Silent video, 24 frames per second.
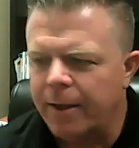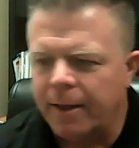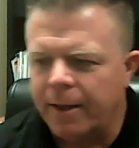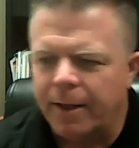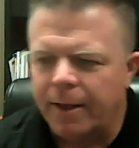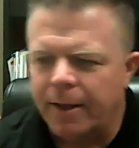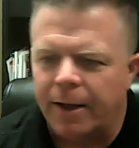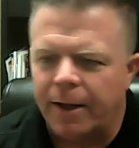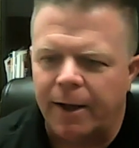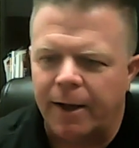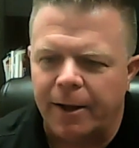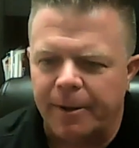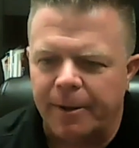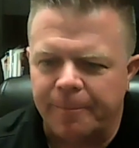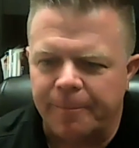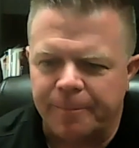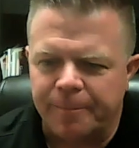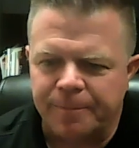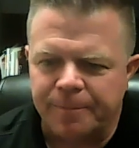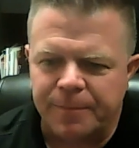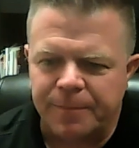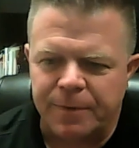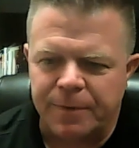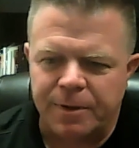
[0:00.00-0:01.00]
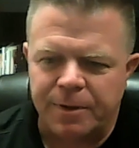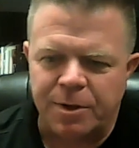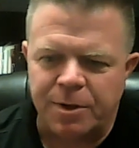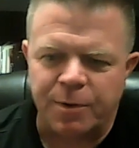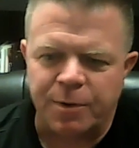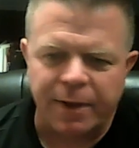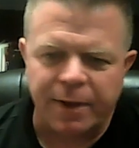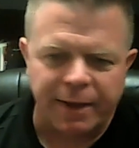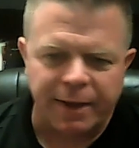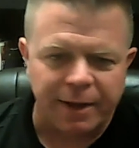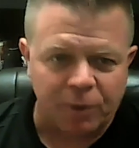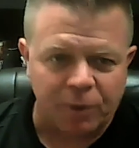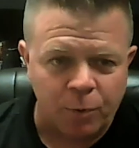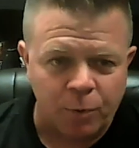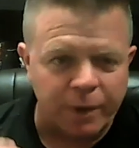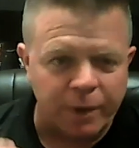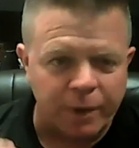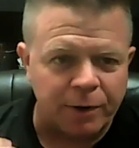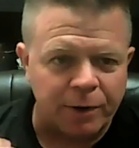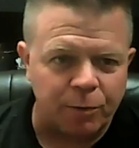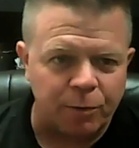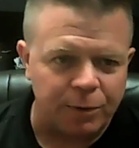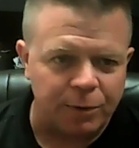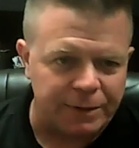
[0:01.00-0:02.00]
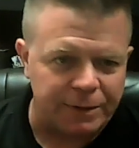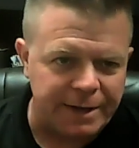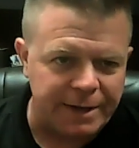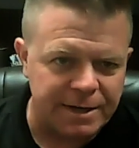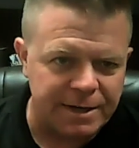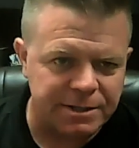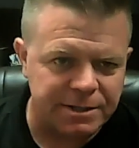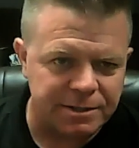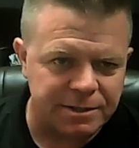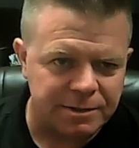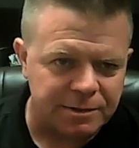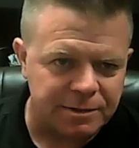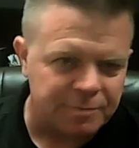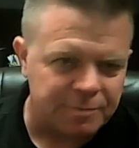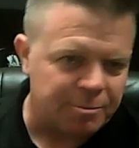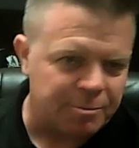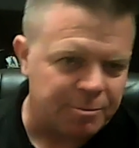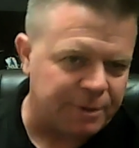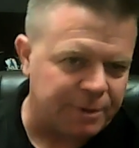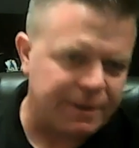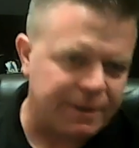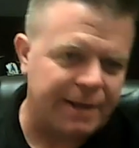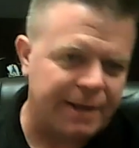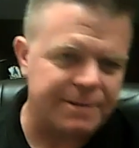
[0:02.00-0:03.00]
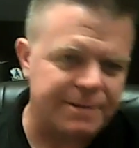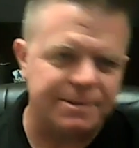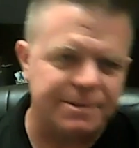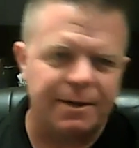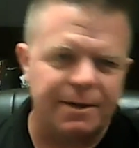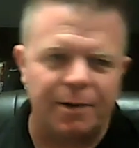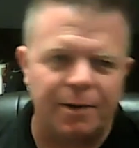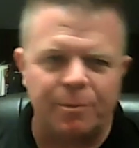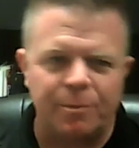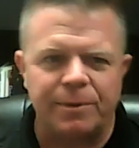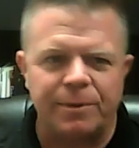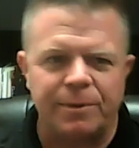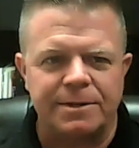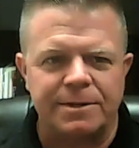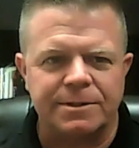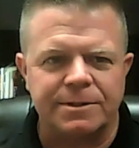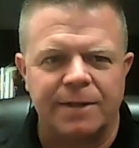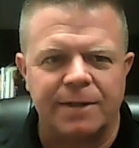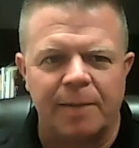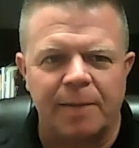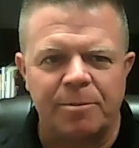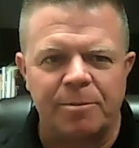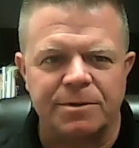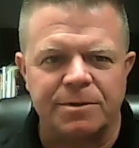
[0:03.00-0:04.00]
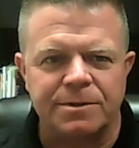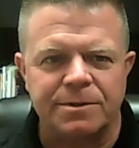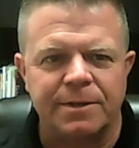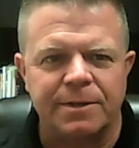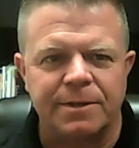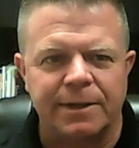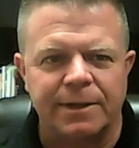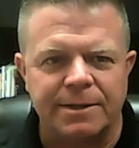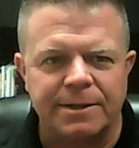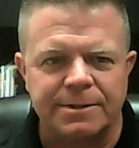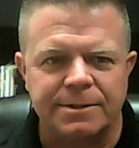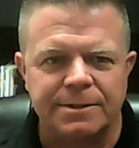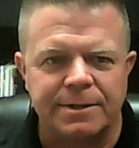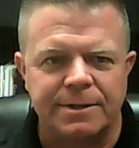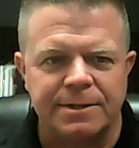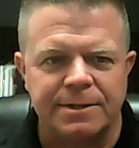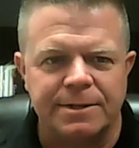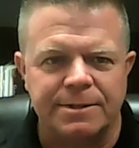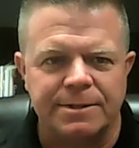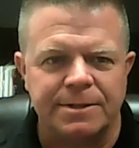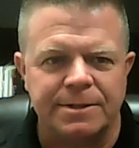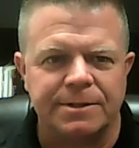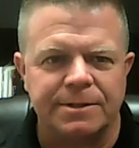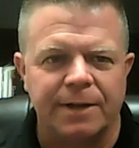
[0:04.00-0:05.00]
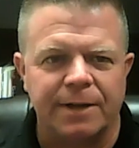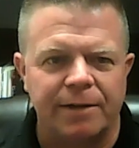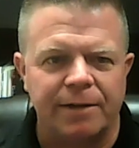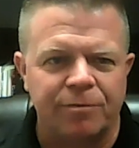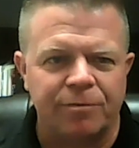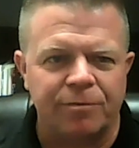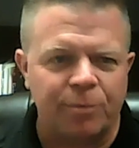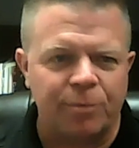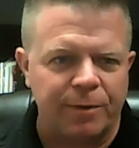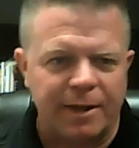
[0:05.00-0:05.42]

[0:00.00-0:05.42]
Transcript: You can get quicker release, but that's not what this type of stick is designed for.